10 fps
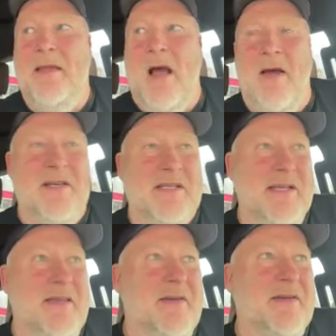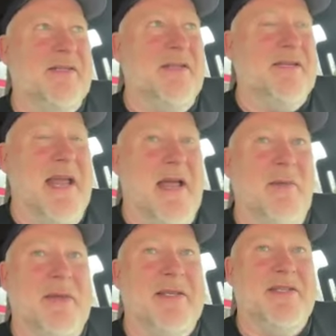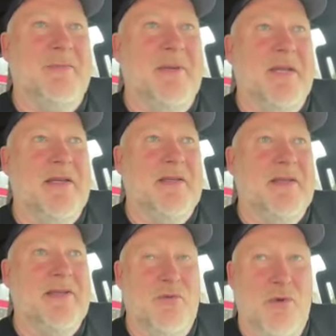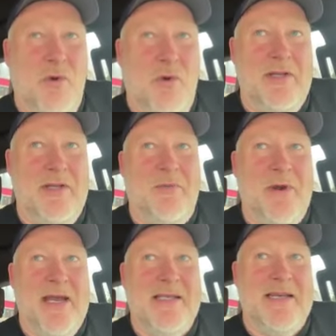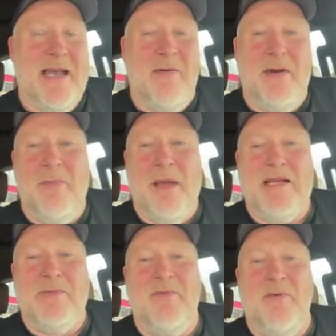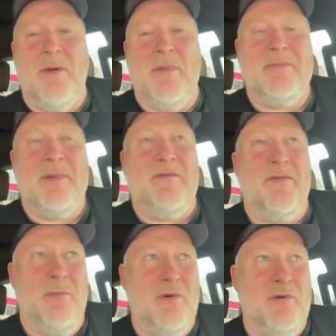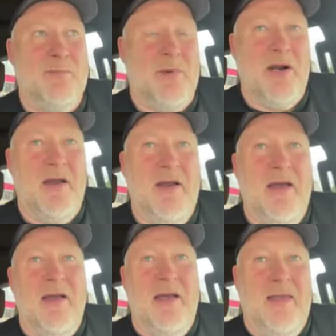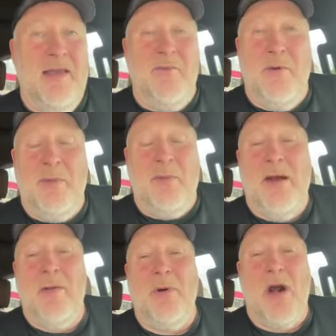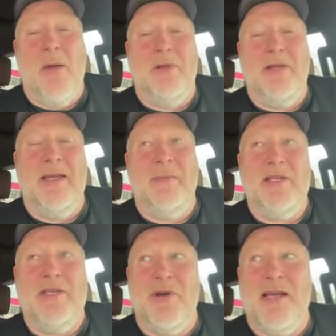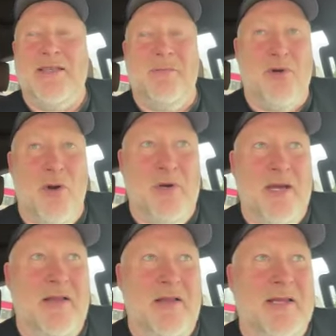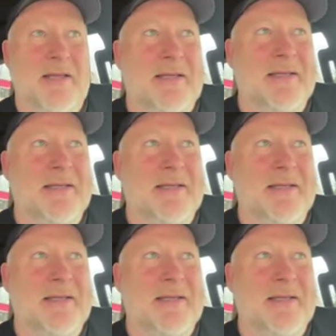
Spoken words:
obviously there's an element to being too cold in a race and how it impacts performance, but for the most part, I think if we prepare properly and we dress appropriately,